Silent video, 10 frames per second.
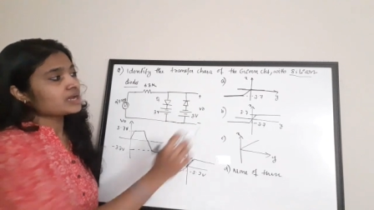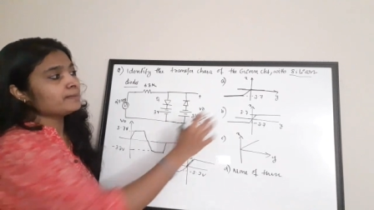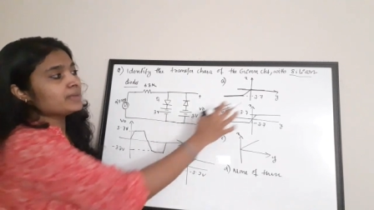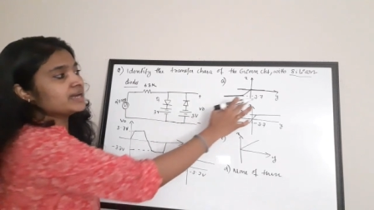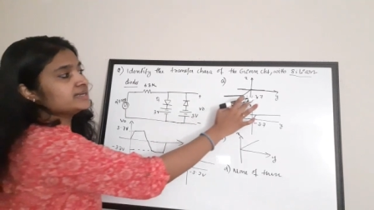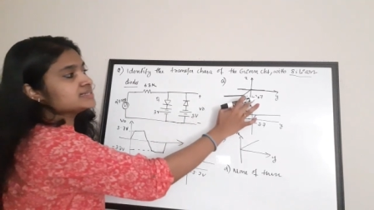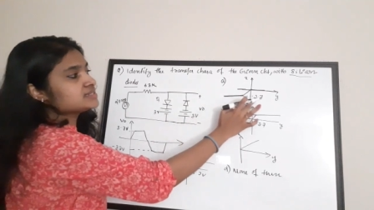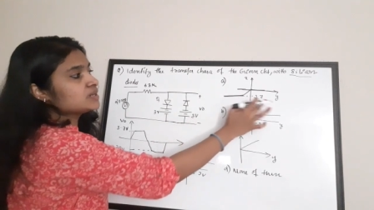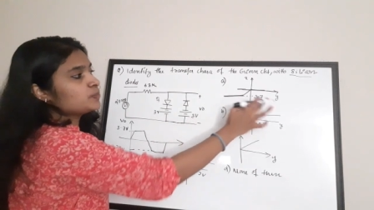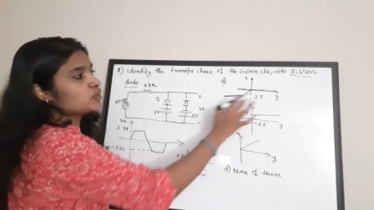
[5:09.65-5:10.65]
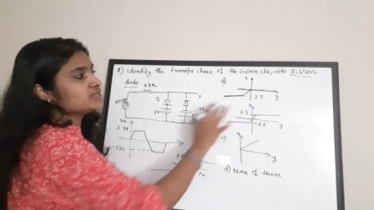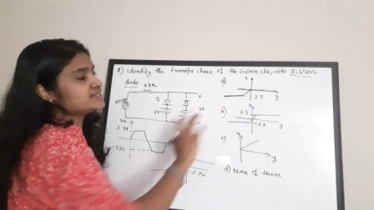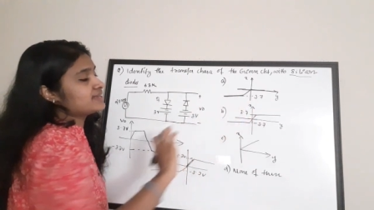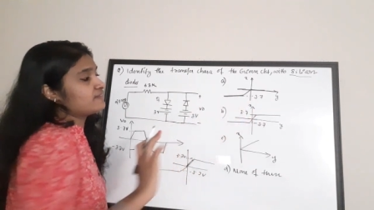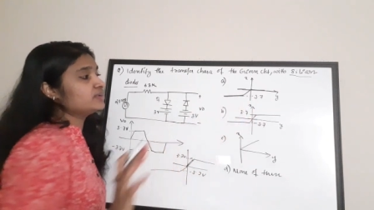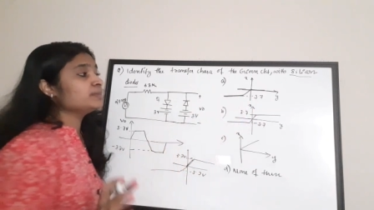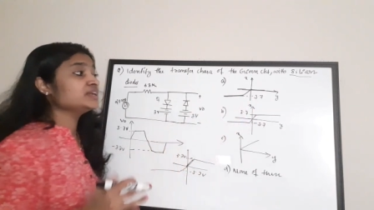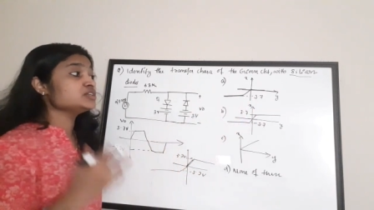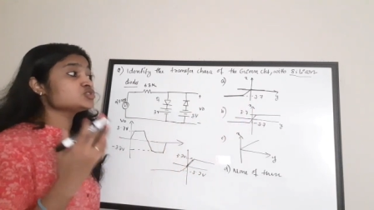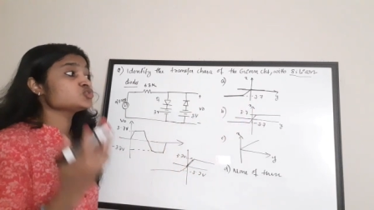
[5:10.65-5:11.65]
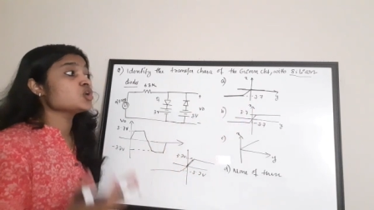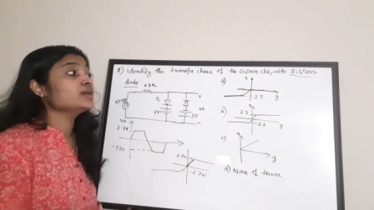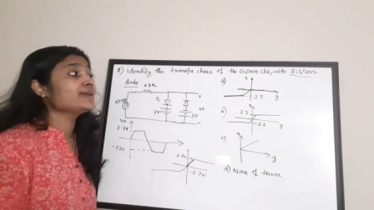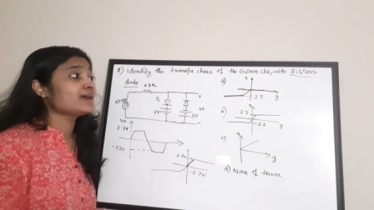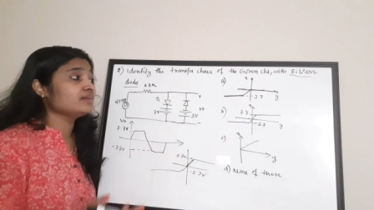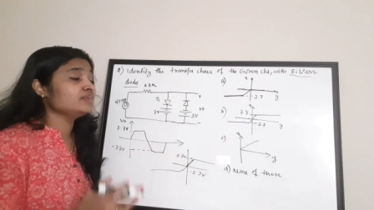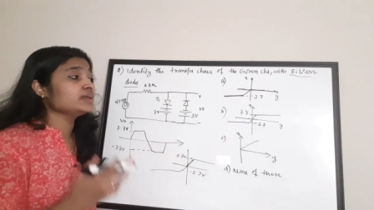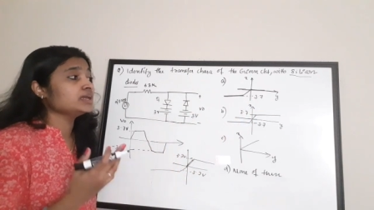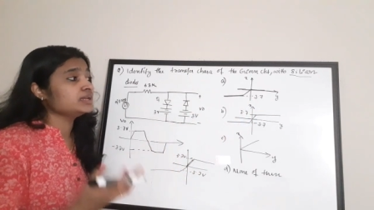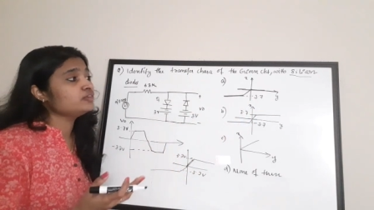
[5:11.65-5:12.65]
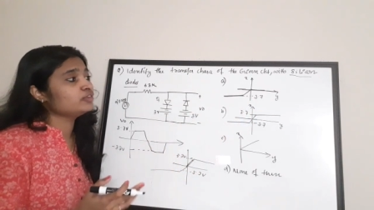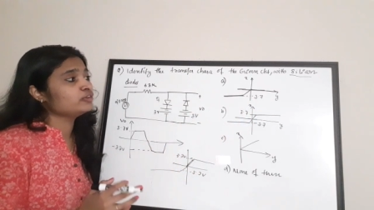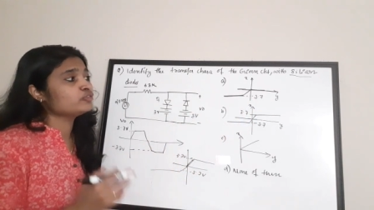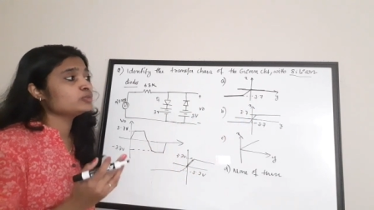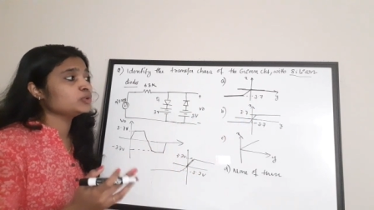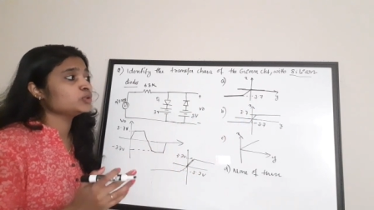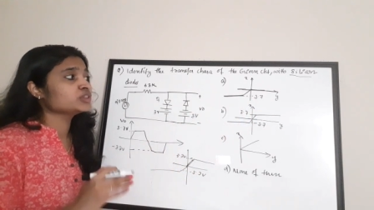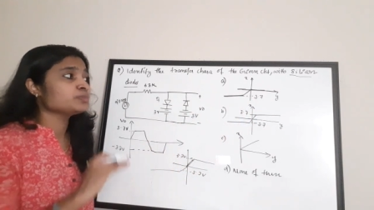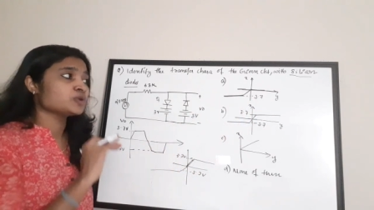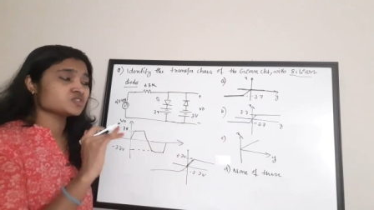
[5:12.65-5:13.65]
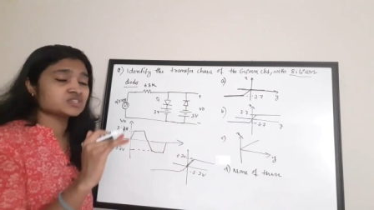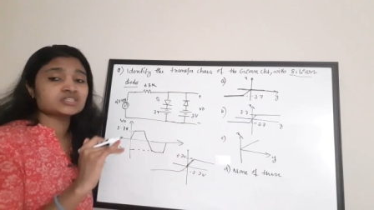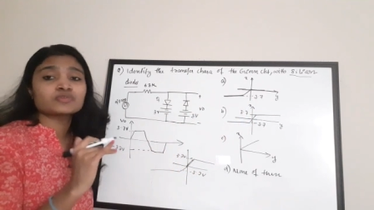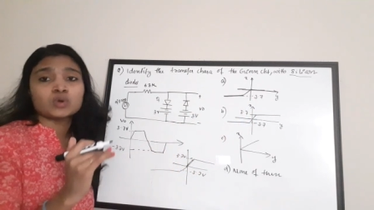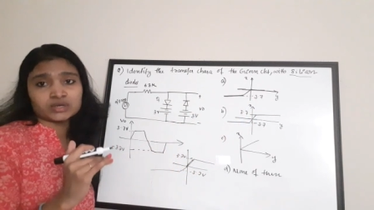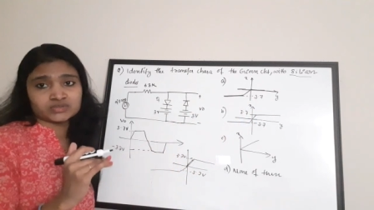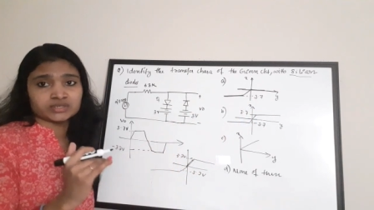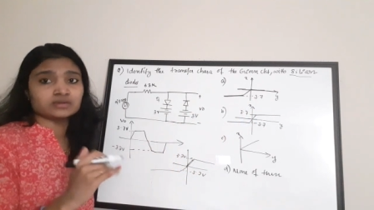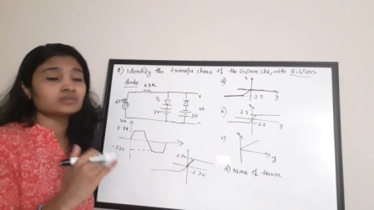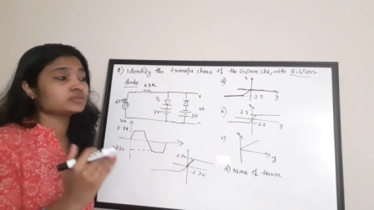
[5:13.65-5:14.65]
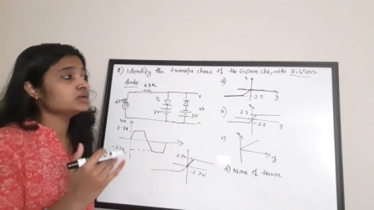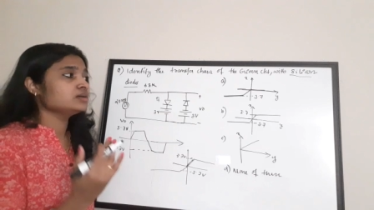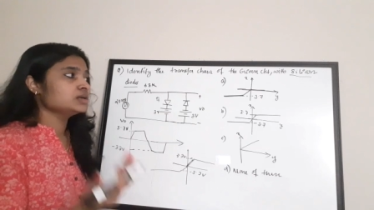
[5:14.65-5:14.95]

a minus 3.7 but it is not having any waveform during the positive quadrant of the